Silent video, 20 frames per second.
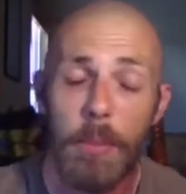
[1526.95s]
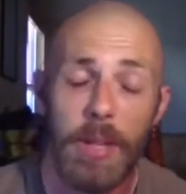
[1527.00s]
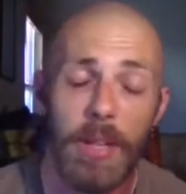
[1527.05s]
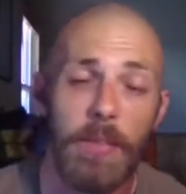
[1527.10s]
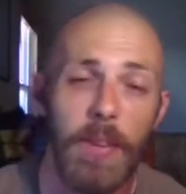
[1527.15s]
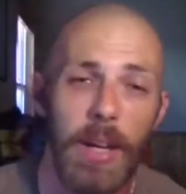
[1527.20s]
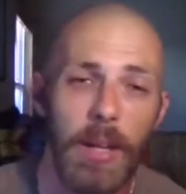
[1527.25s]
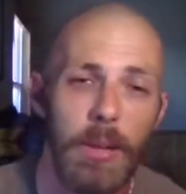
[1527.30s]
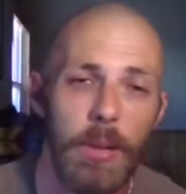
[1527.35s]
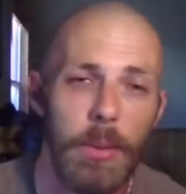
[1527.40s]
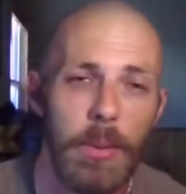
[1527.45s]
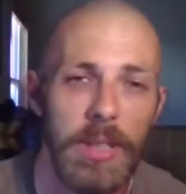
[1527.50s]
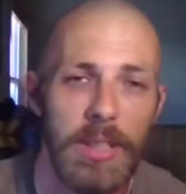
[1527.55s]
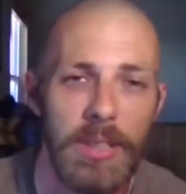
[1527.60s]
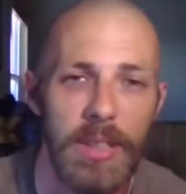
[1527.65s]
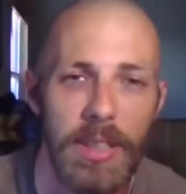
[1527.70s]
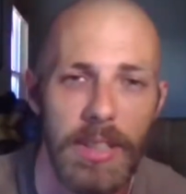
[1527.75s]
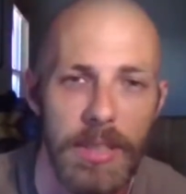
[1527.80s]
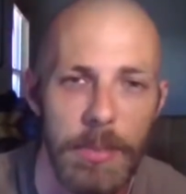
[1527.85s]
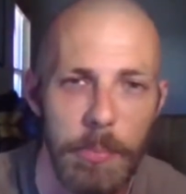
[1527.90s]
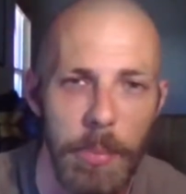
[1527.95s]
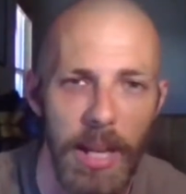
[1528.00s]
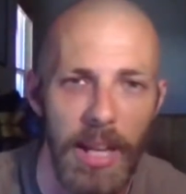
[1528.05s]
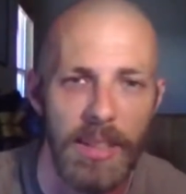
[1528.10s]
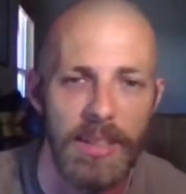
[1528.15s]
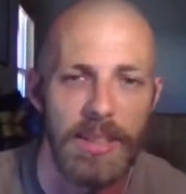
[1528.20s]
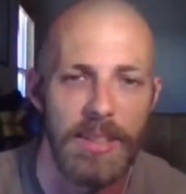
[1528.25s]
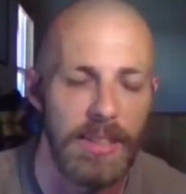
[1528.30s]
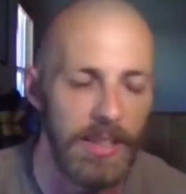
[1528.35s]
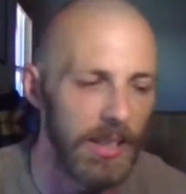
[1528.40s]
But if I don't know what to
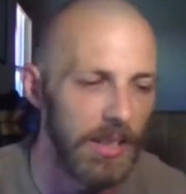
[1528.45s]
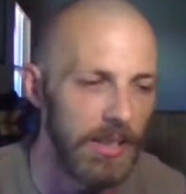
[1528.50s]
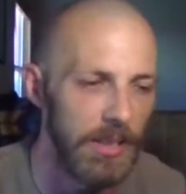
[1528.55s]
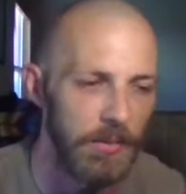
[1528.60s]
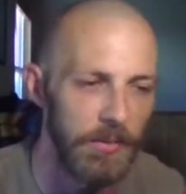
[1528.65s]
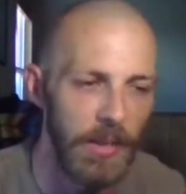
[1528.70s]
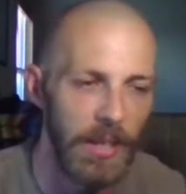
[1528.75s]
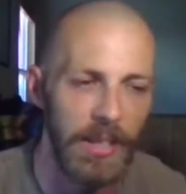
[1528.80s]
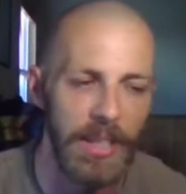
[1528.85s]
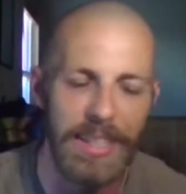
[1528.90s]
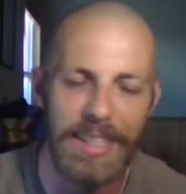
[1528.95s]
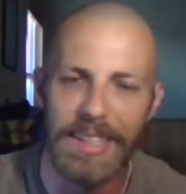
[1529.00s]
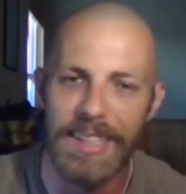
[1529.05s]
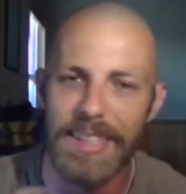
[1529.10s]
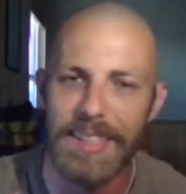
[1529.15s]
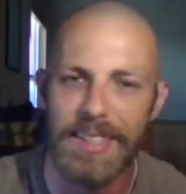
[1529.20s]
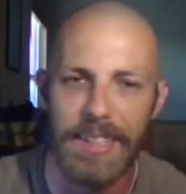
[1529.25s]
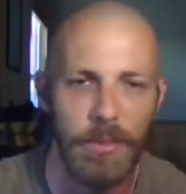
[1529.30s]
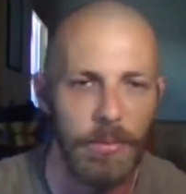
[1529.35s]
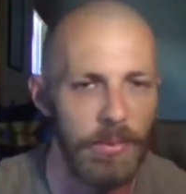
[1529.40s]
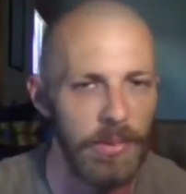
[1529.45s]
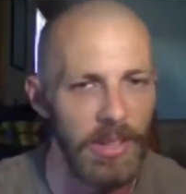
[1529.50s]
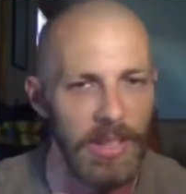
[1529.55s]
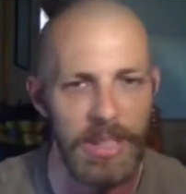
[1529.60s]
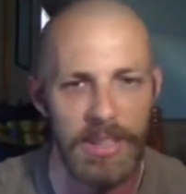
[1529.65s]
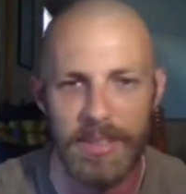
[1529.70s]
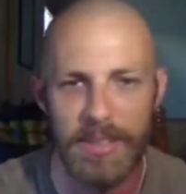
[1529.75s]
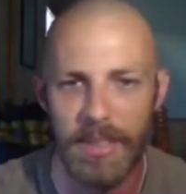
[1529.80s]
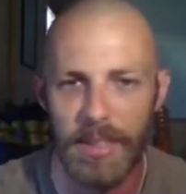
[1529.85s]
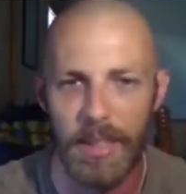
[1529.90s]
expect, it's very easy for
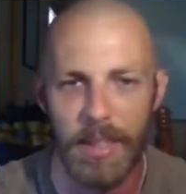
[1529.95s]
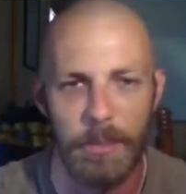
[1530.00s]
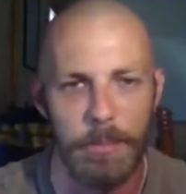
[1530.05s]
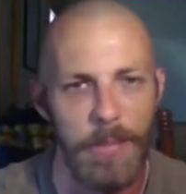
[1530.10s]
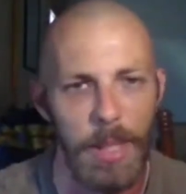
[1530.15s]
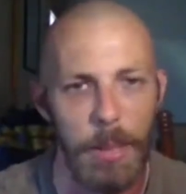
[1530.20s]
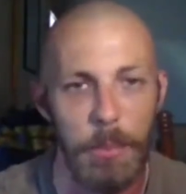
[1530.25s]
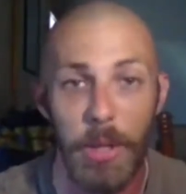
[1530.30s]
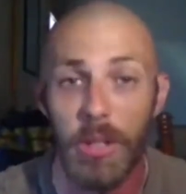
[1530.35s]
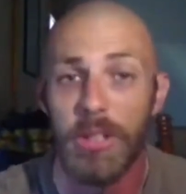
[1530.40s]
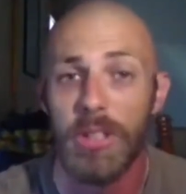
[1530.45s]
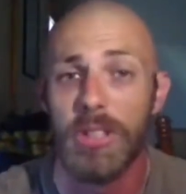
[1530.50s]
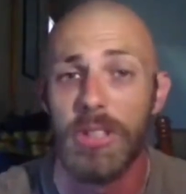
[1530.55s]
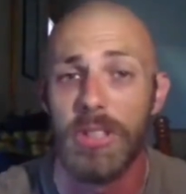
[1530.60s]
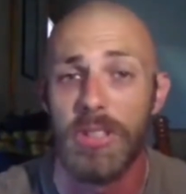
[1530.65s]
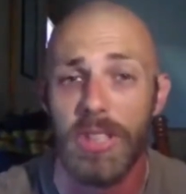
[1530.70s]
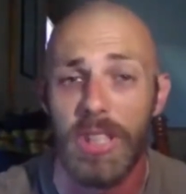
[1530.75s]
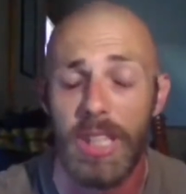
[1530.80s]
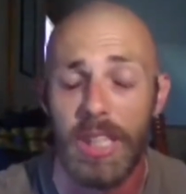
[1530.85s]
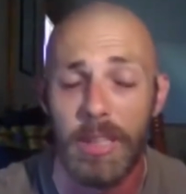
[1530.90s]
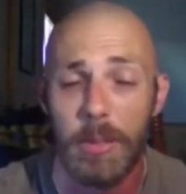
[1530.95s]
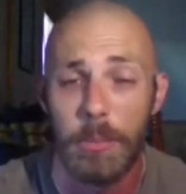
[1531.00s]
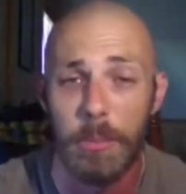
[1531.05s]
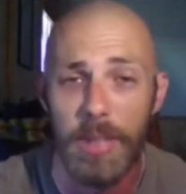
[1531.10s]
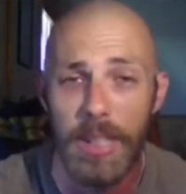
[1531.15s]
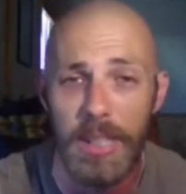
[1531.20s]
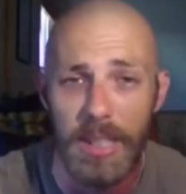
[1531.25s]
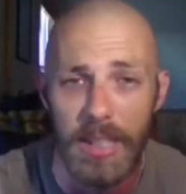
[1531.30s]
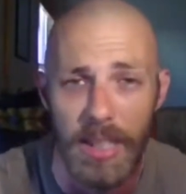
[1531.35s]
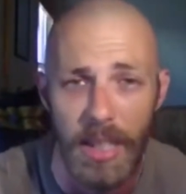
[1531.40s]
these emotions to get
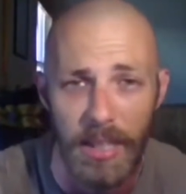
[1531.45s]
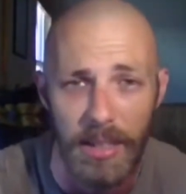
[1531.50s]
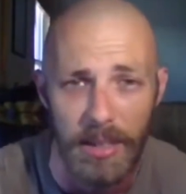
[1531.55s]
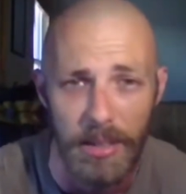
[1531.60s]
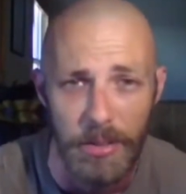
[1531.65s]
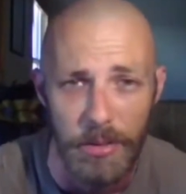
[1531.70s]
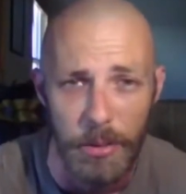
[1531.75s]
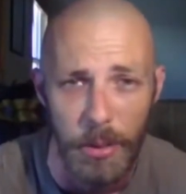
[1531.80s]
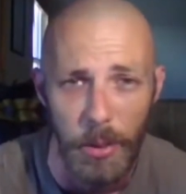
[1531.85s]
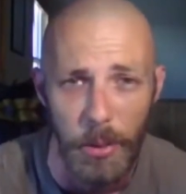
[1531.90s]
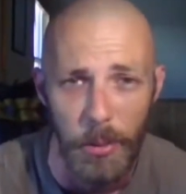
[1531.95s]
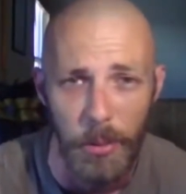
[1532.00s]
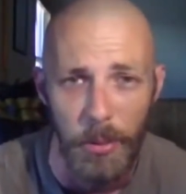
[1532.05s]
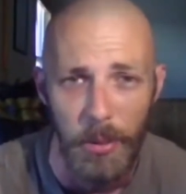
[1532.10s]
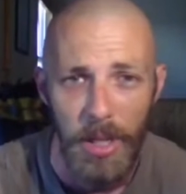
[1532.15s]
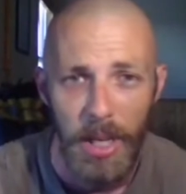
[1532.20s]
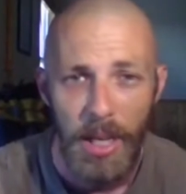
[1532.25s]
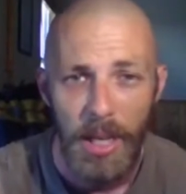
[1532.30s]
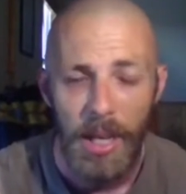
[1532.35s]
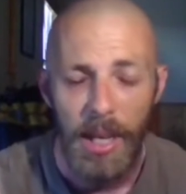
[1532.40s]
completely out of control.